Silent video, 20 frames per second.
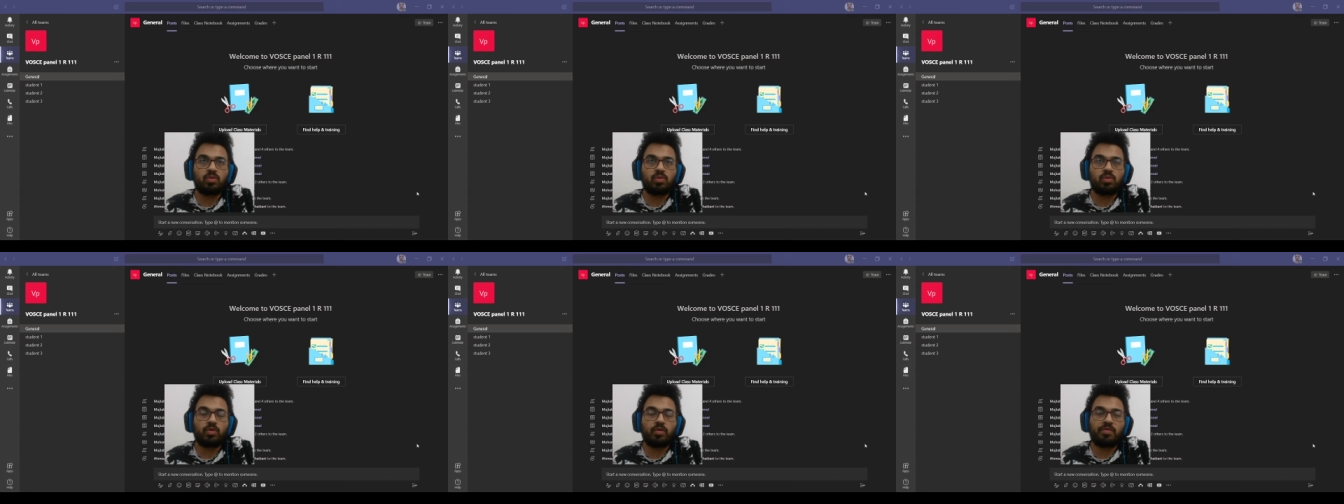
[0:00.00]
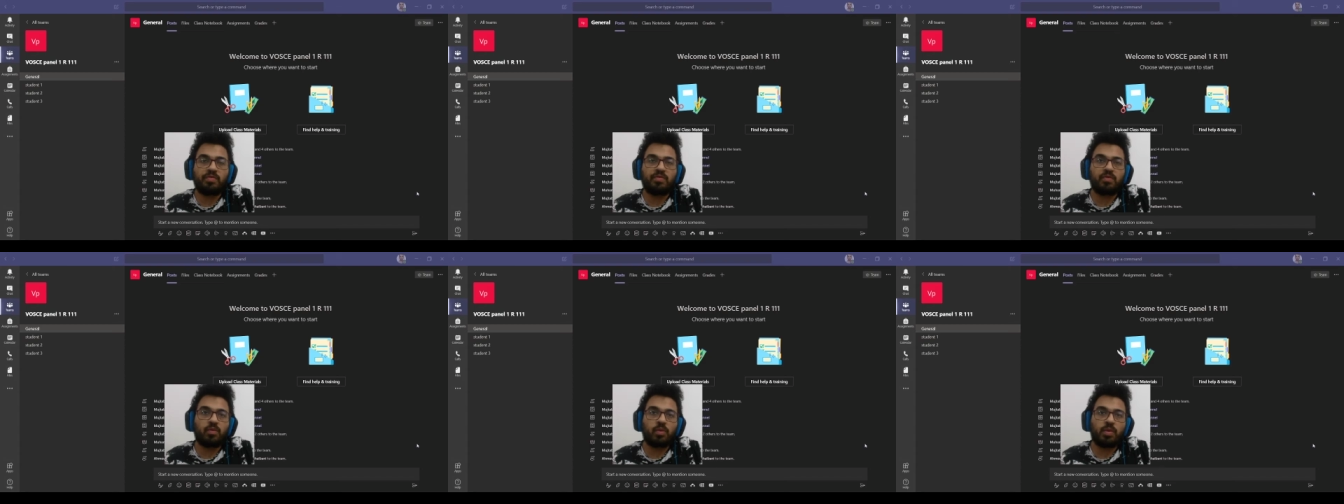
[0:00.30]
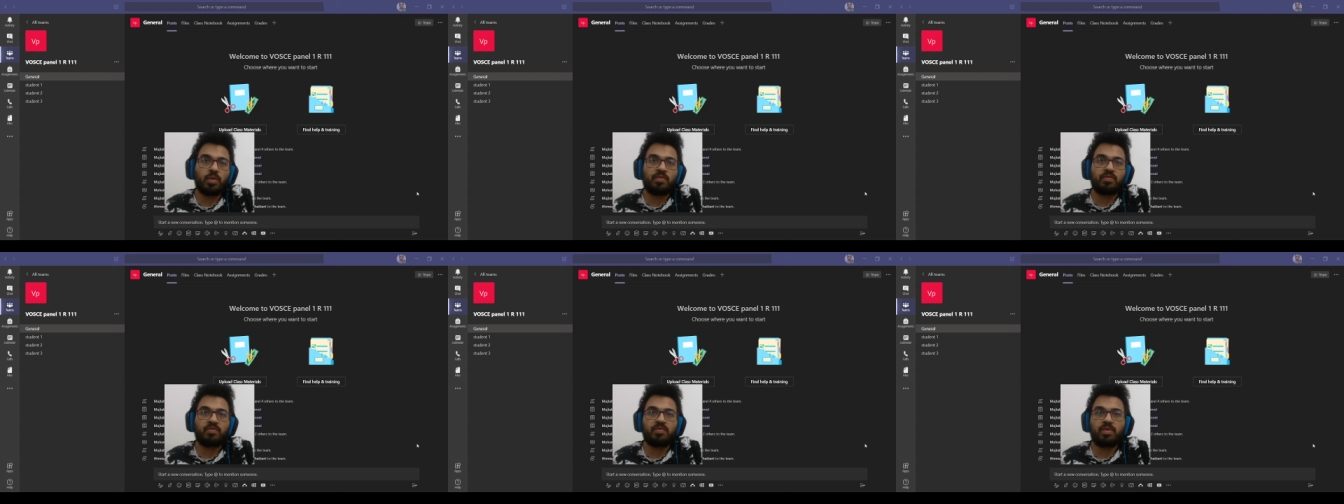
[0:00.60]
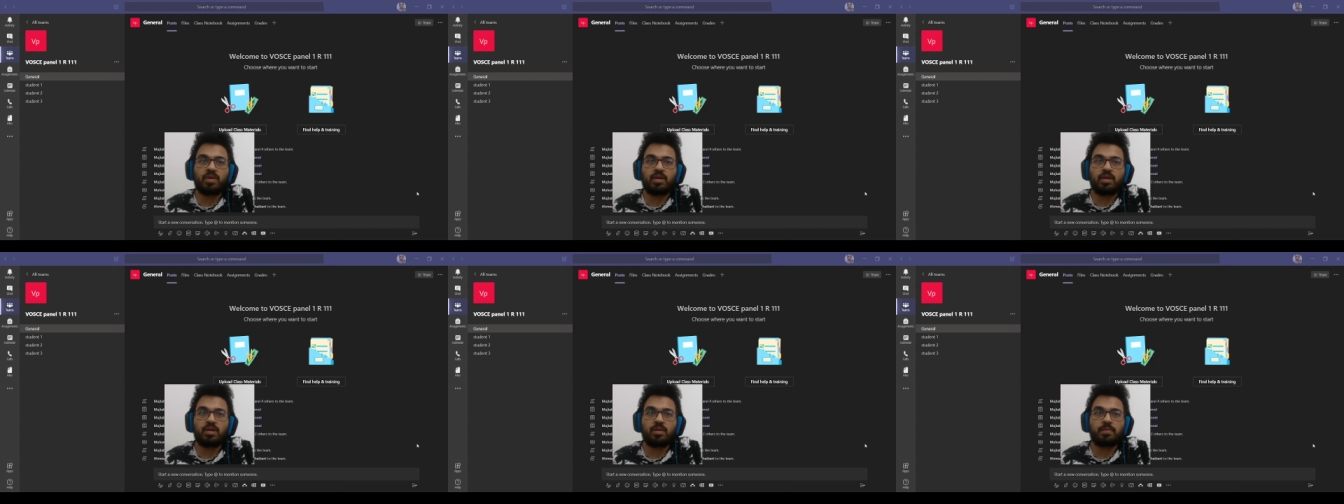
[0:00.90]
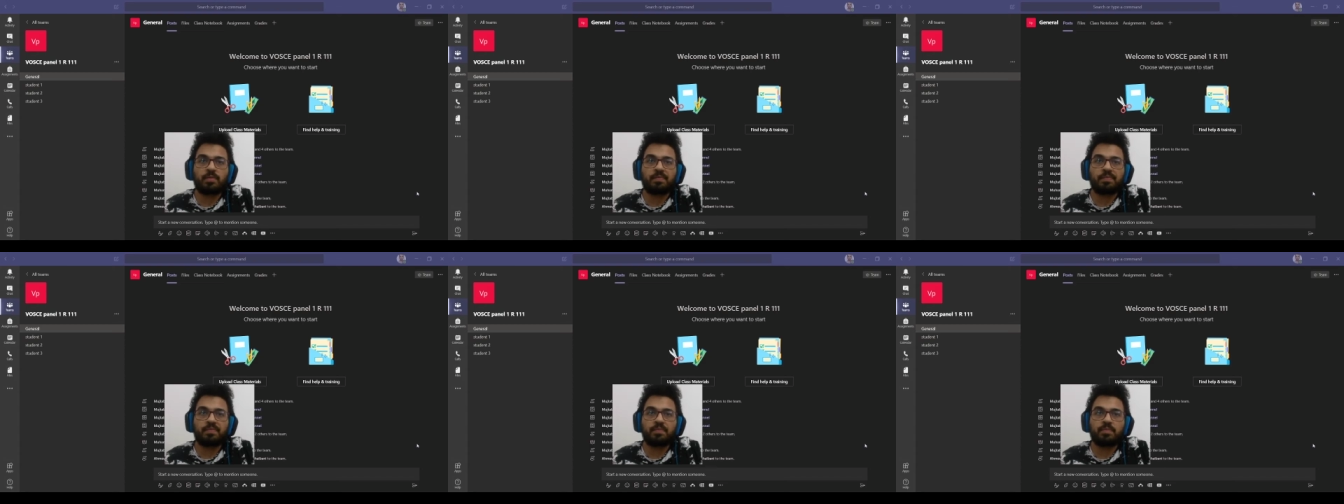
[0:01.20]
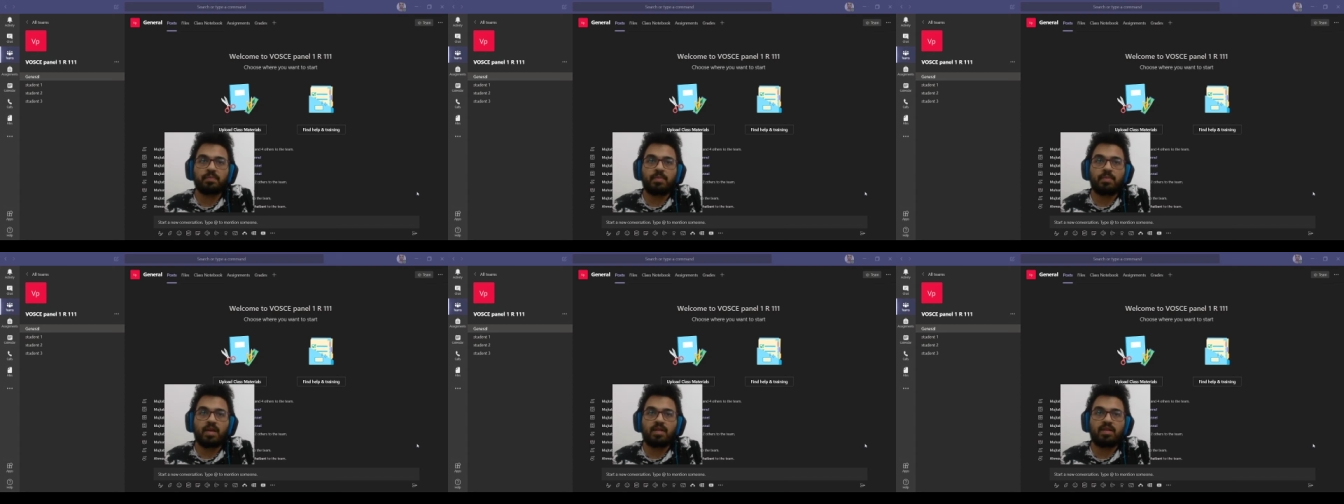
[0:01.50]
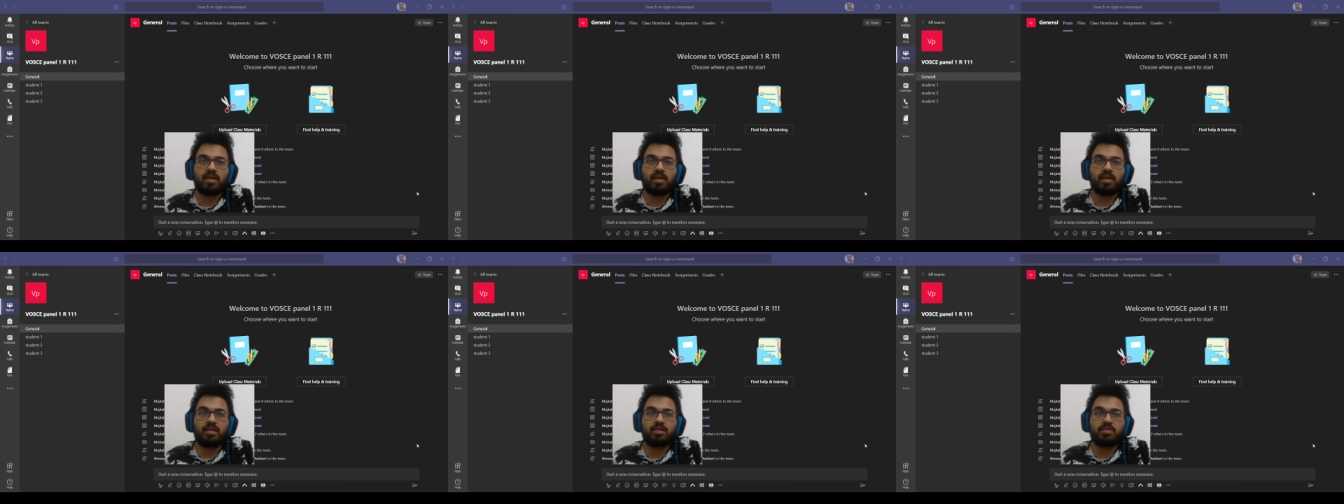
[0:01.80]
We've we've um,
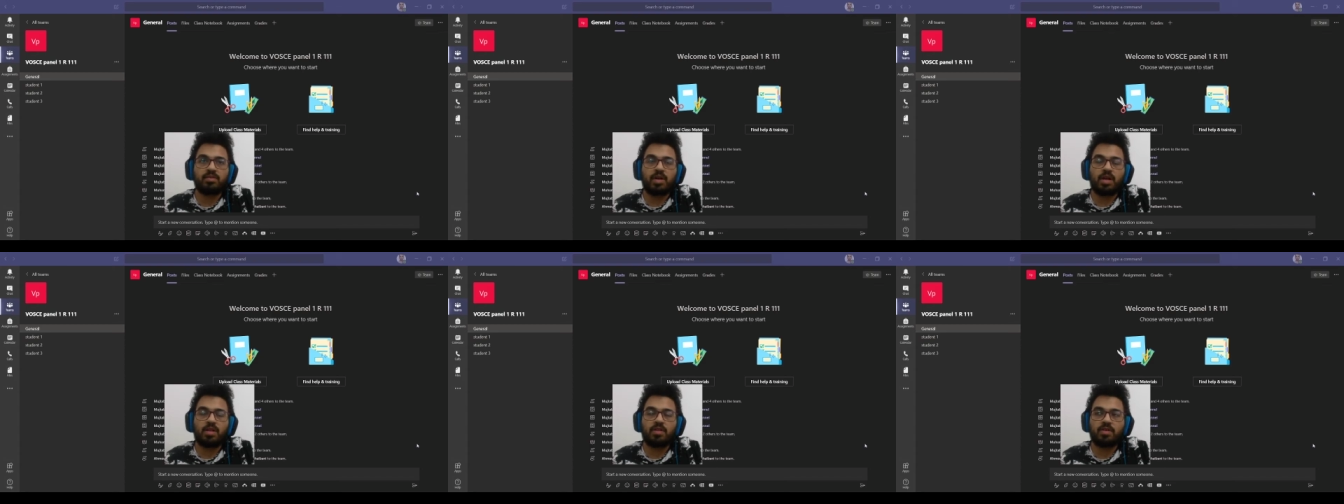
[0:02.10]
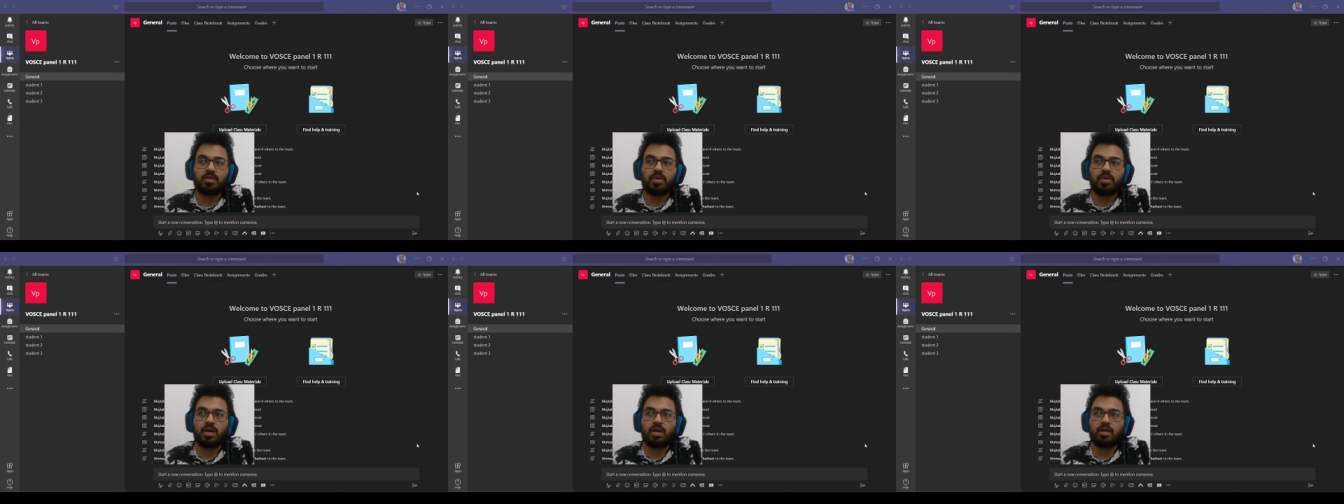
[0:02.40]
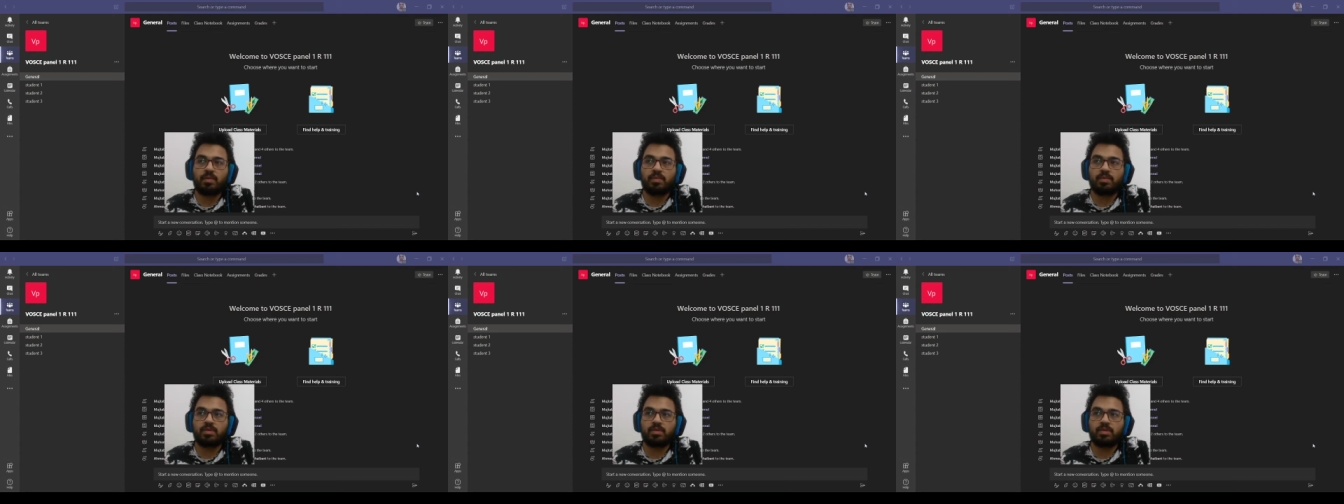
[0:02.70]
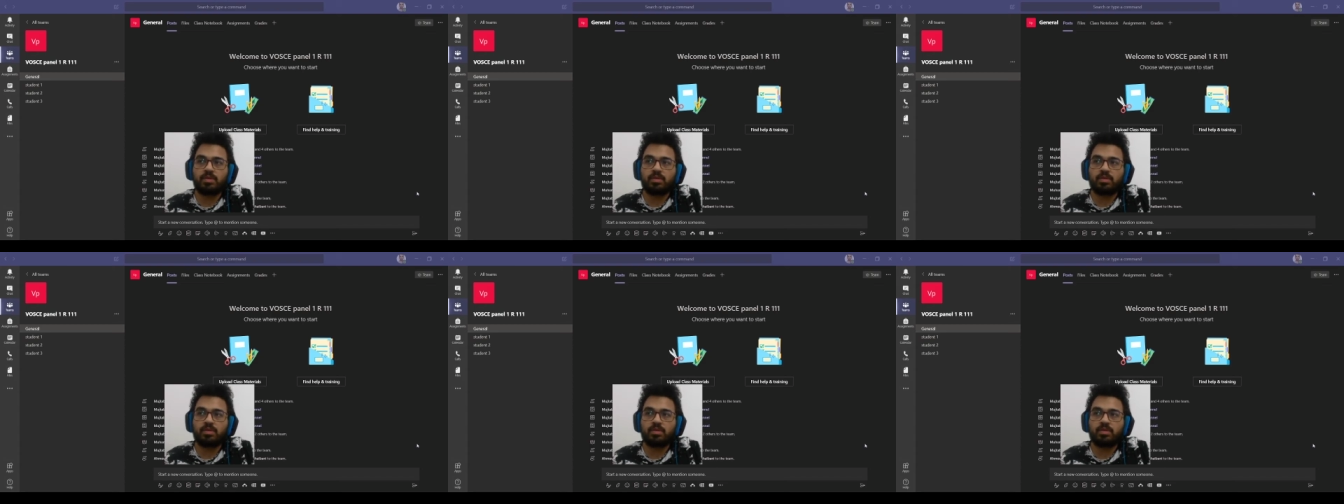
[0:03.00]
basically transcribed